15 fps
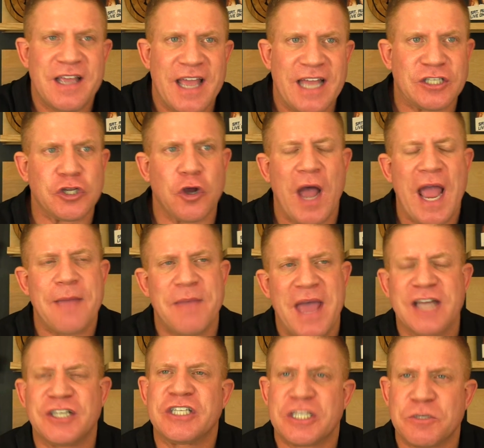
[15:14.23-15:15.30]
And so I
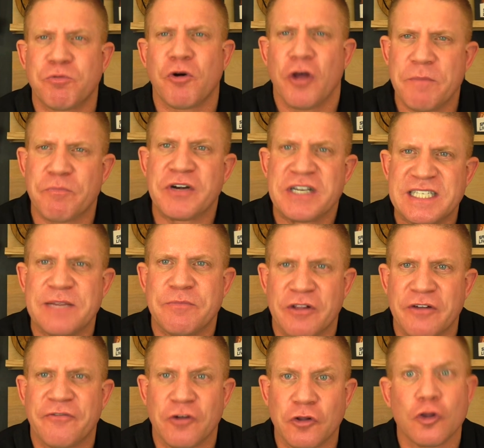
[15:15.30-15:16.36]
imagine it's probably pretty
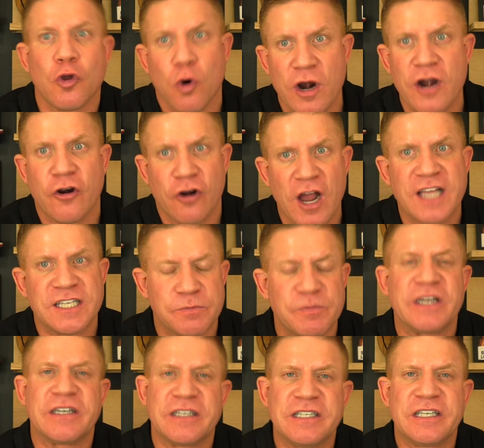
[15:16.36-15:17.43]
similar for Laura and her
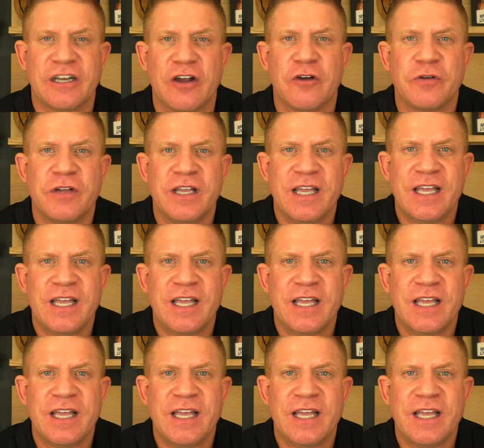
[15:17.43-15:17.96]
husband, you know?